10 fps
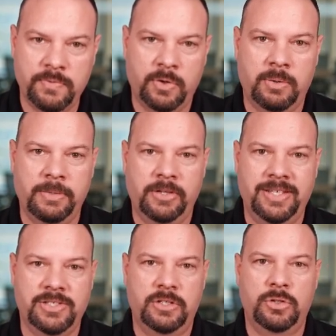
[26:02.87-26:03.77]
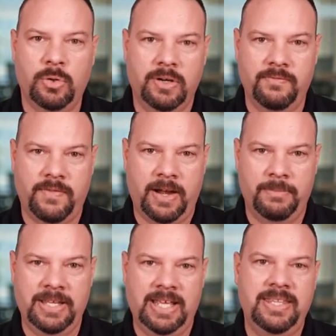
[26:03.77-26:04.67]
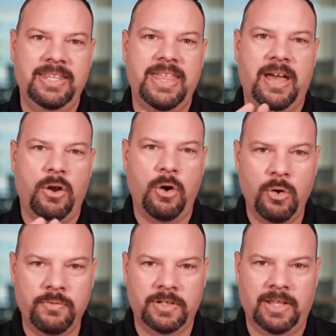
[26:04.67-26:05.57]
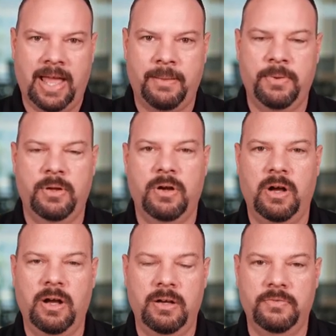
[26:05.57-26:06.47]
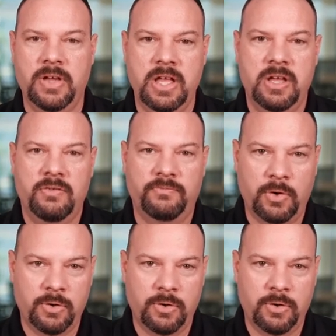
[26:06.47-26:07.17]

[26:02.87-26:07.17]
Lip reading: those vulnerabilities in your environment, and then that overlap of